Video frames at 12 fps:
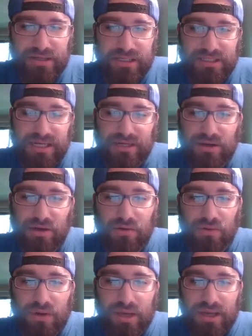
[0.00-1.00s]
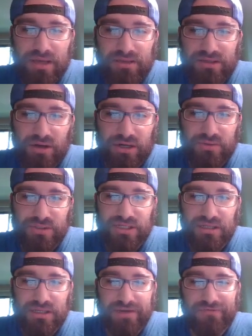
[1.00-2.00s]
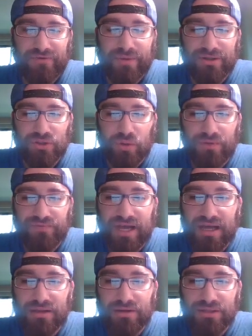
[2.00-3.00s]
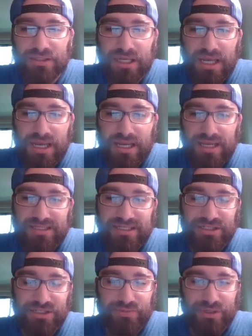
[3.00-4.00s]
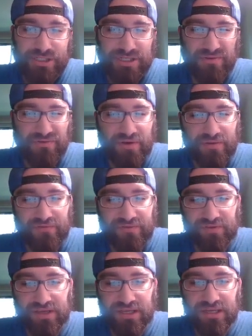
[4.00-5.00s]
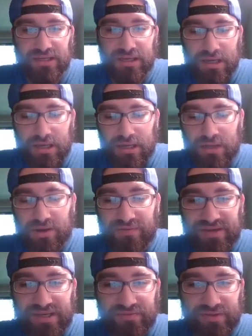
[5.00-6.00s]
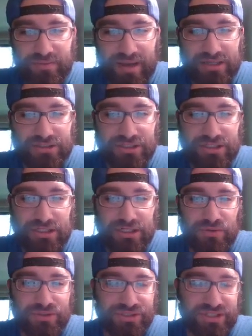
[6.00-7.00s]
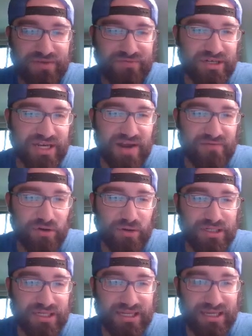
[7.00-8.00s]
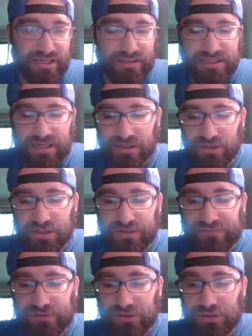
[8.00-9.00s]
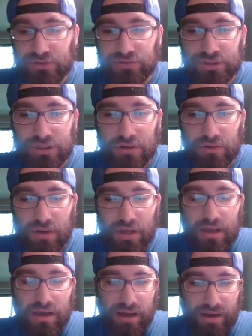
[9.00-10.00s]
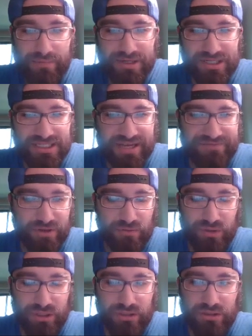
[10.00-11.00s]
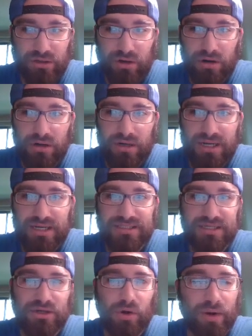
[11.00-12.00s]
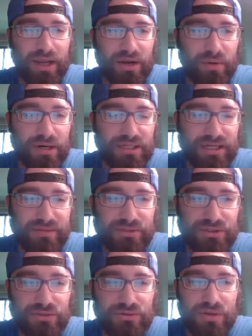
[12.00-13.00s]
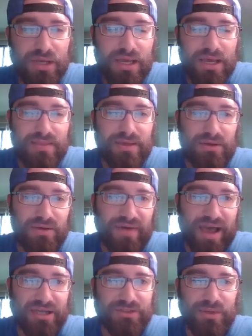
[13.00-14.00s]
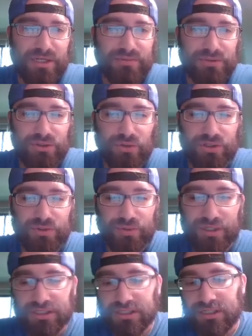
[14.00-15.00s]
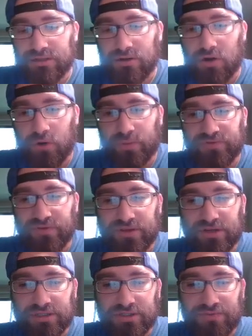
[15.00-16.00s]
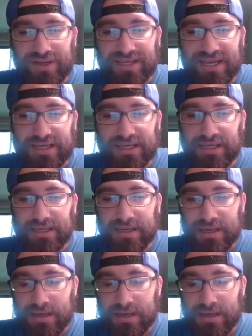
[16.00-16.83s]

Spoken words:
I know Target was selling it for about $12, and TCG Player selling it for about $15, and you have evenly matched in here, which is definitely never going to get hit. It's not good enough to do so, but it's definitely a really good card and isn't going anywhere anytime soon. Then you have Ash Blossom and Joyous Springs in here, Harpy's Feather Duster, Raigeki.